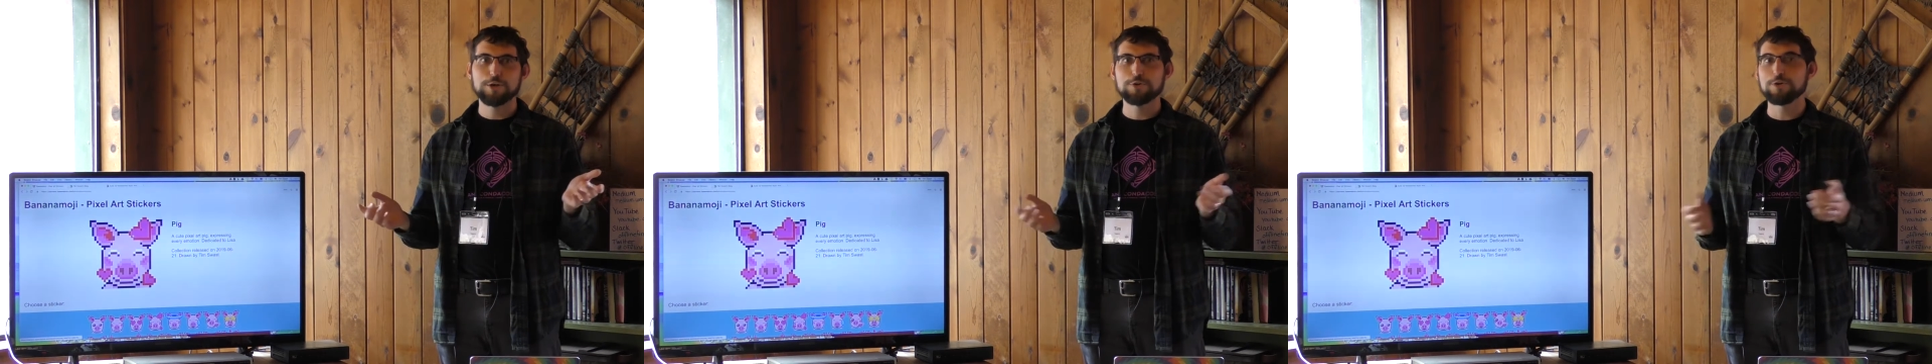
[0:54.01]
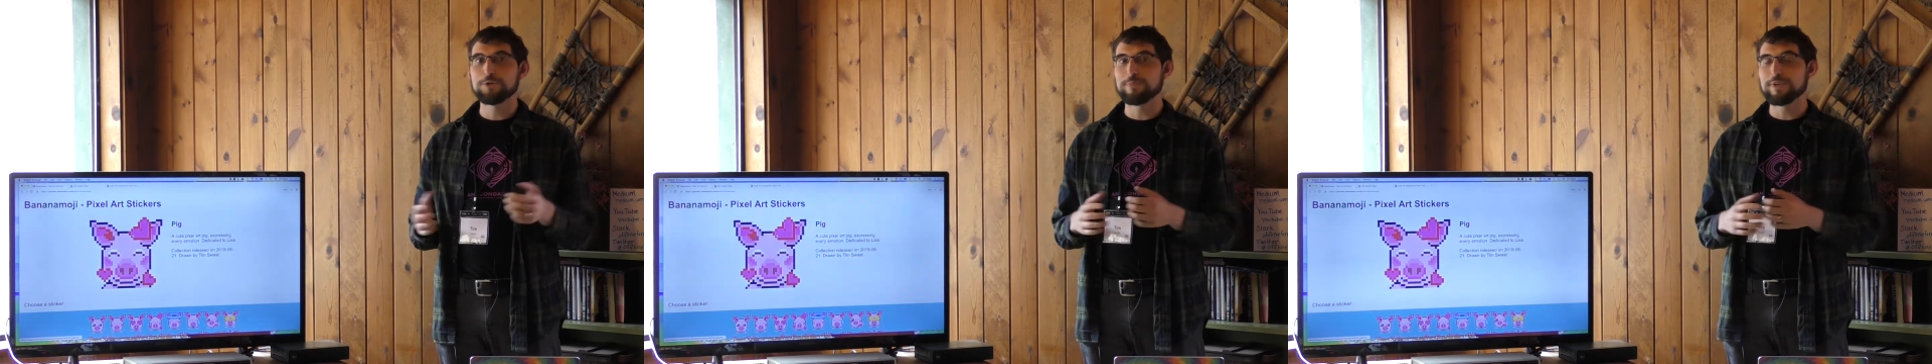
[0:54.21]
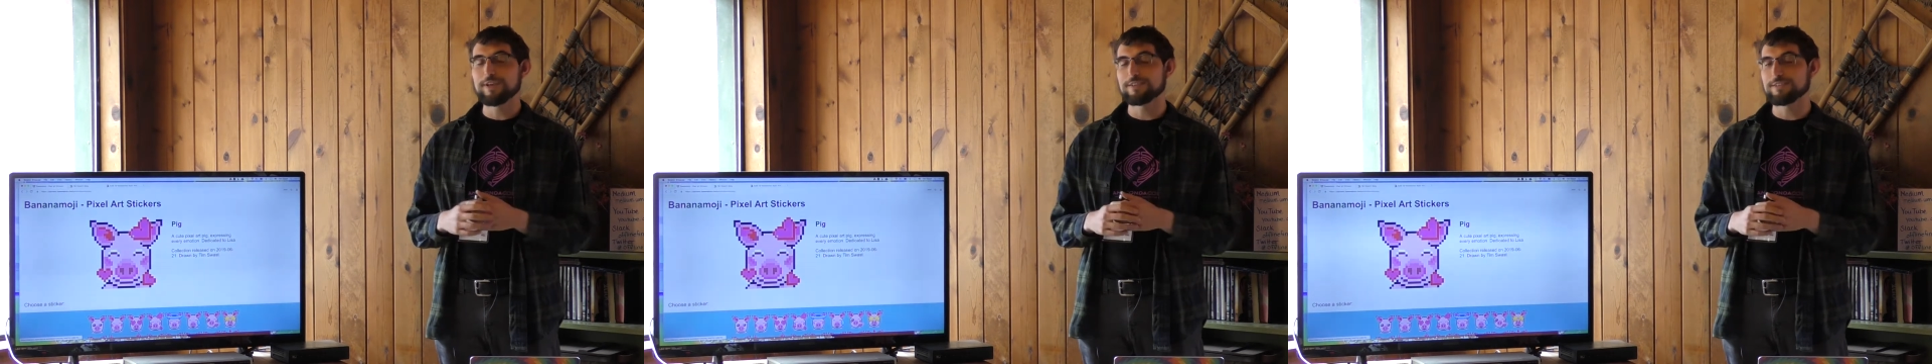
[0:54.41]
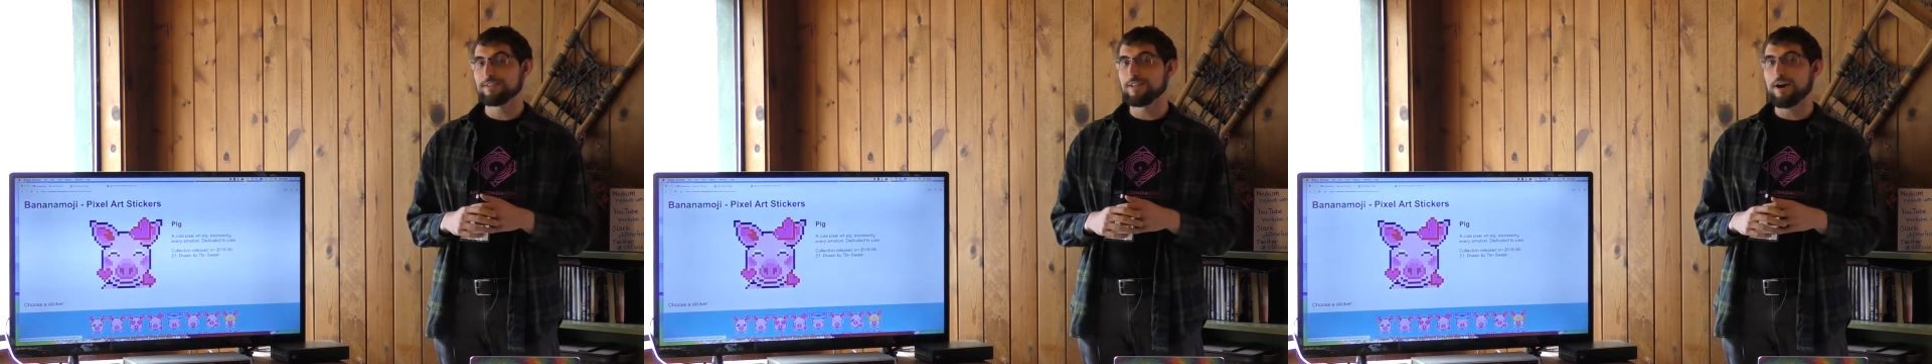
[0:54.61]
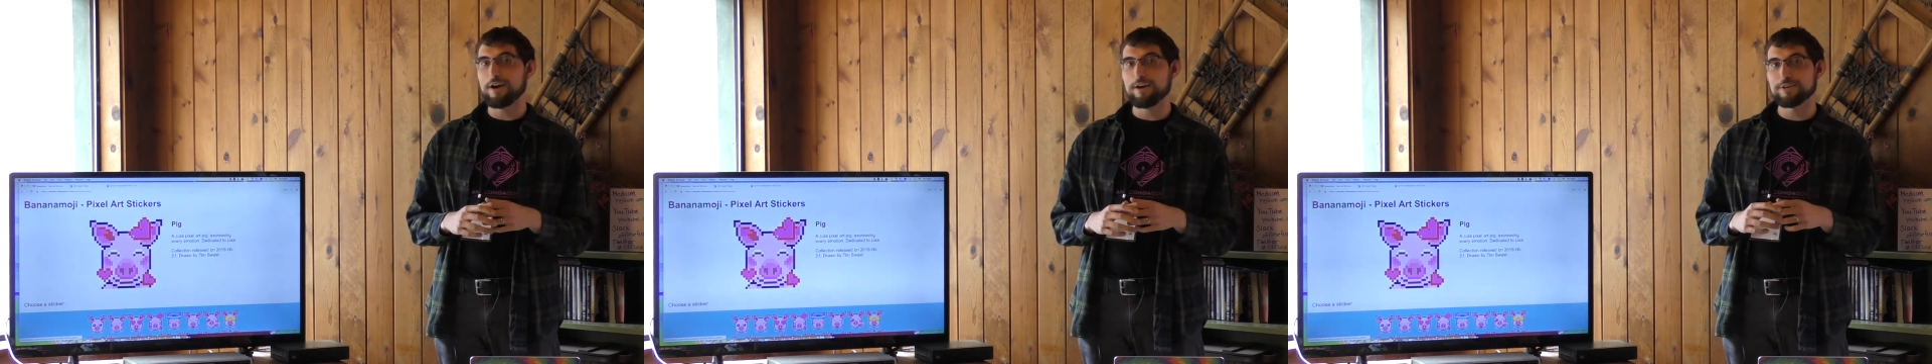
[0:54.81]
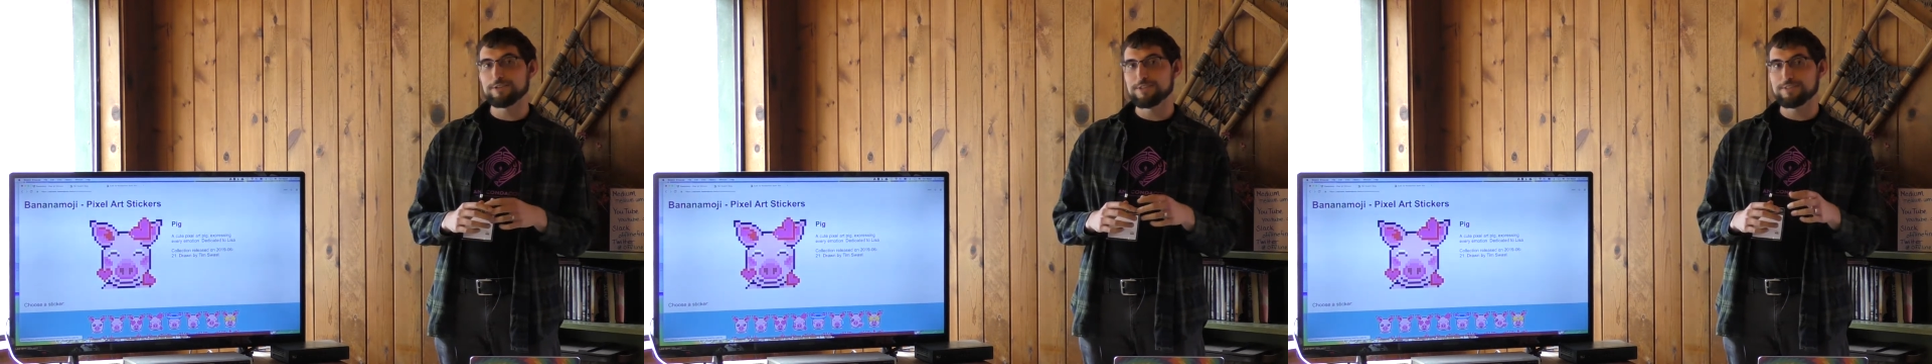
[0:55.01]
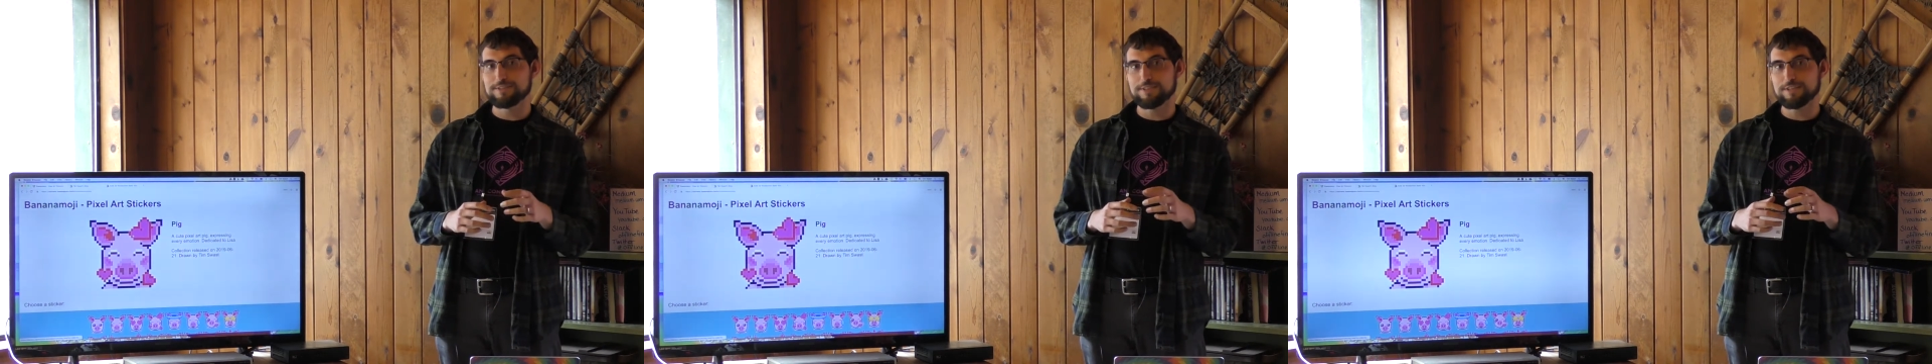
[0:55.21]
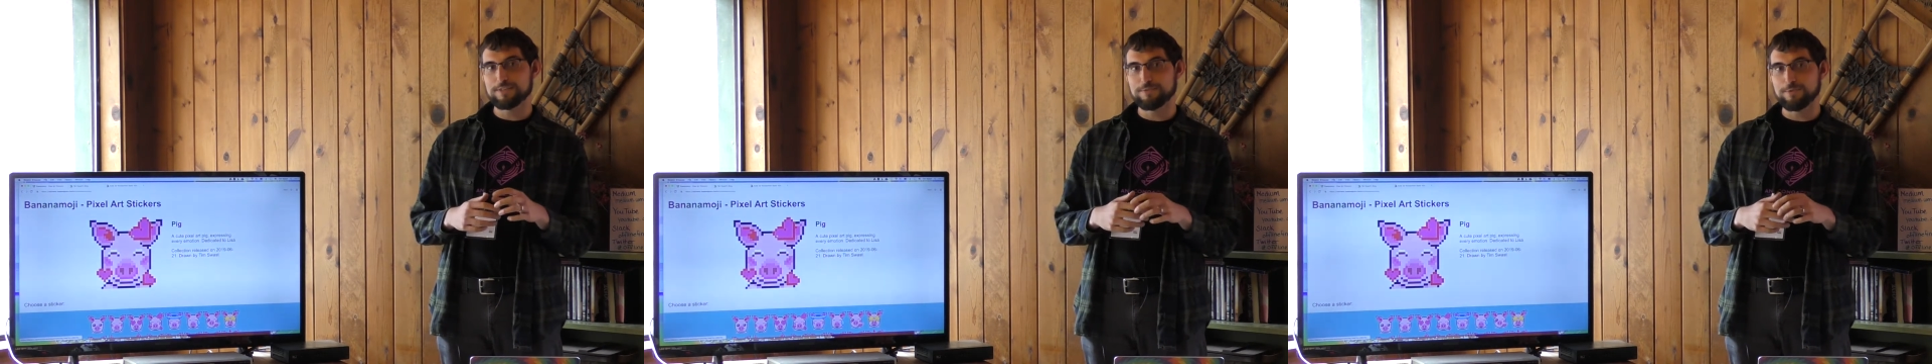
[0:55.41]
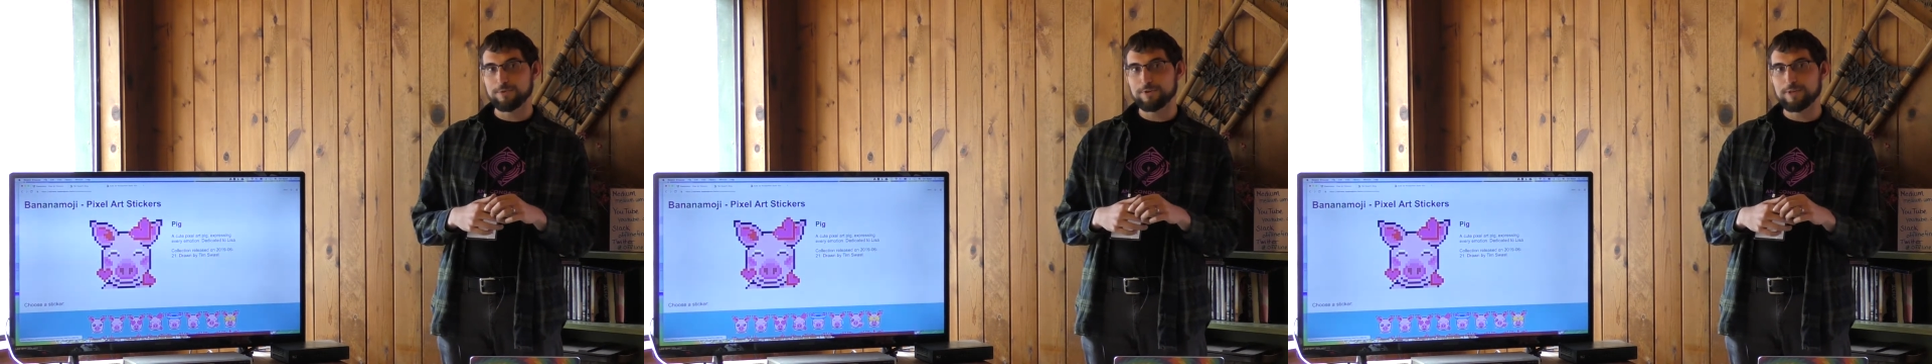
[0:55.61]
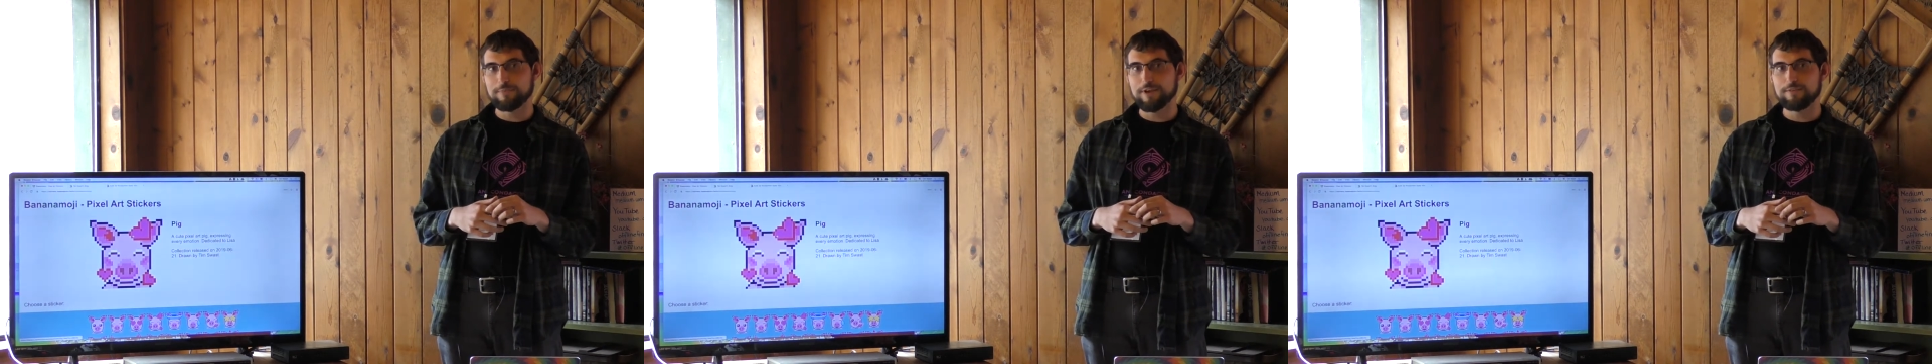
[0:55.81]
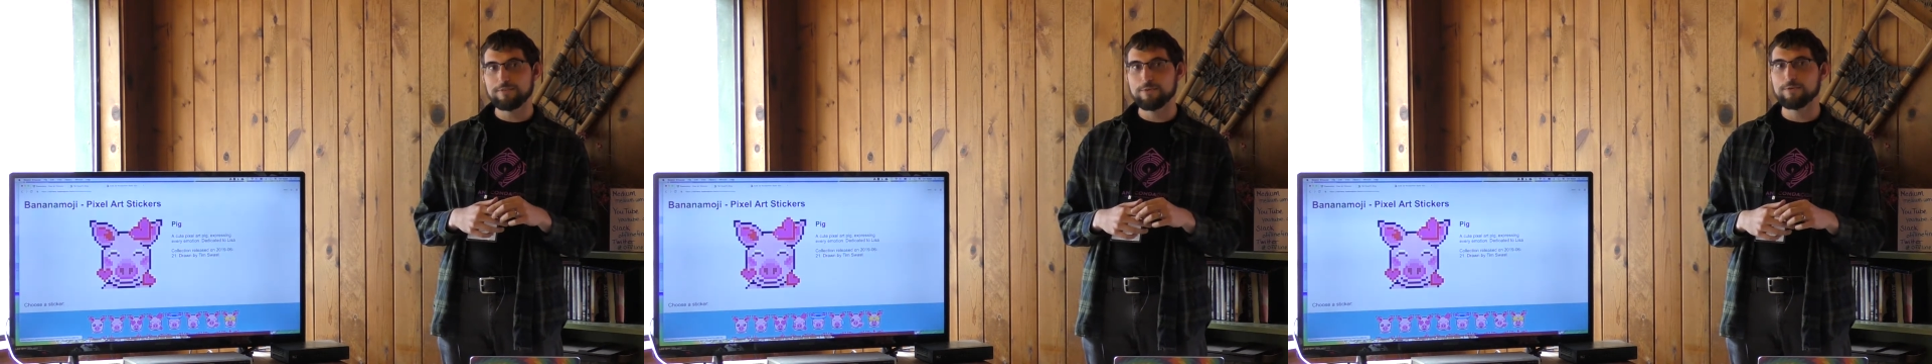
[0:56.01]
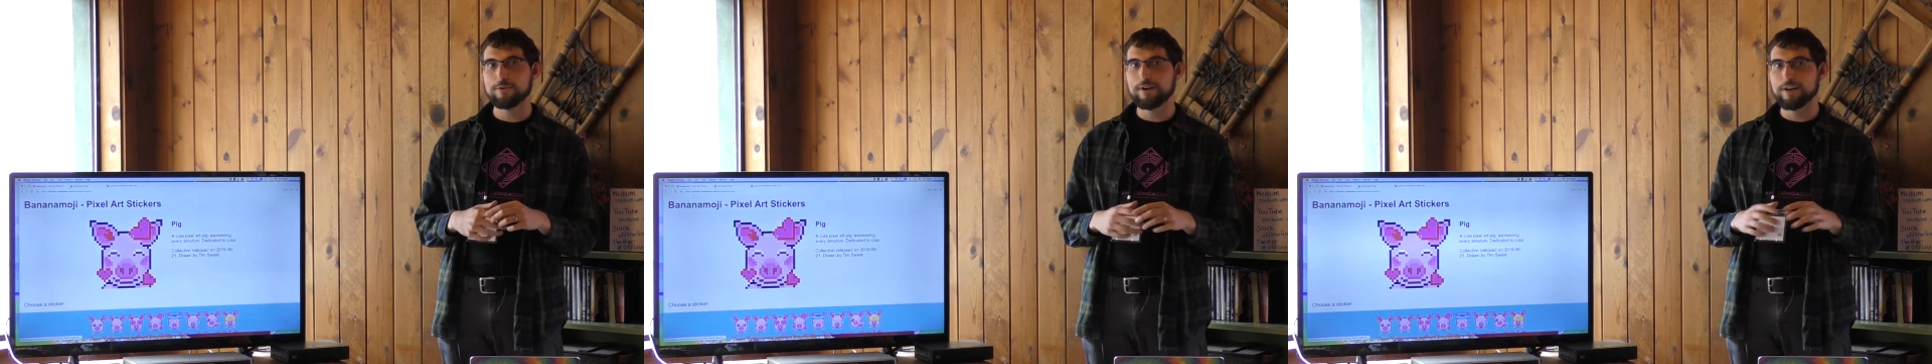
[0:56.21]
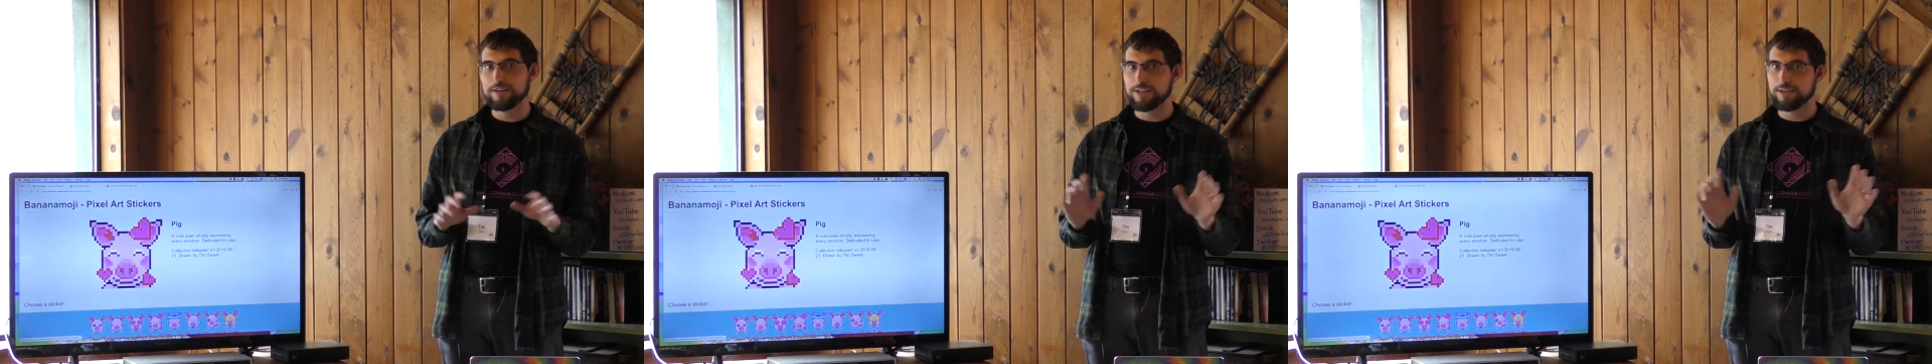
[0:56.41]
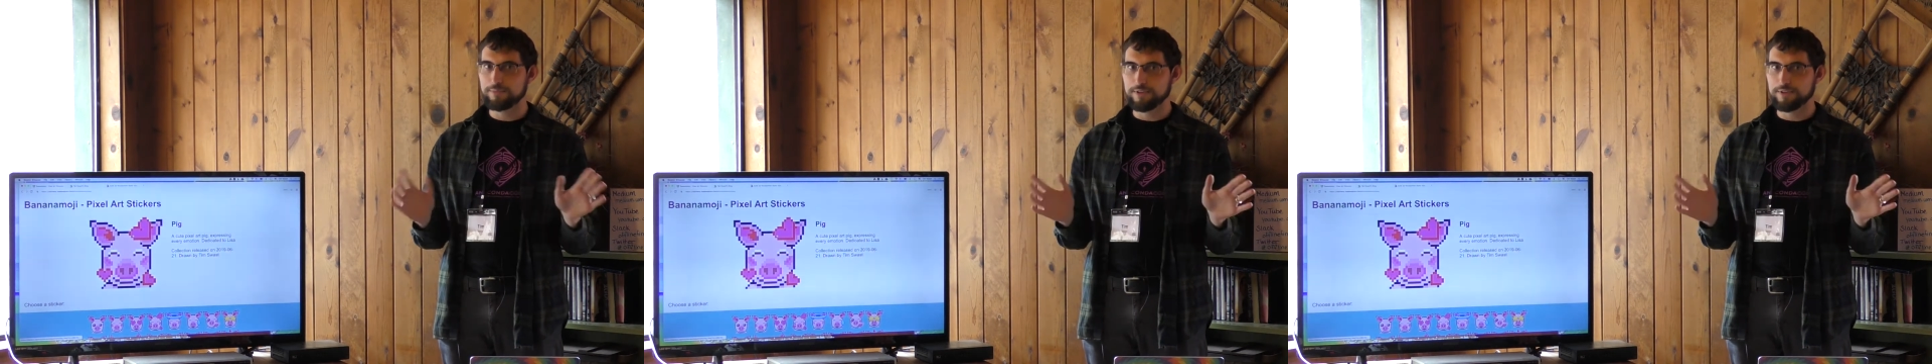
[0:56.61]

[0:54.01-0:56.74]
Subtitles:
Could be as large as 640 by 480,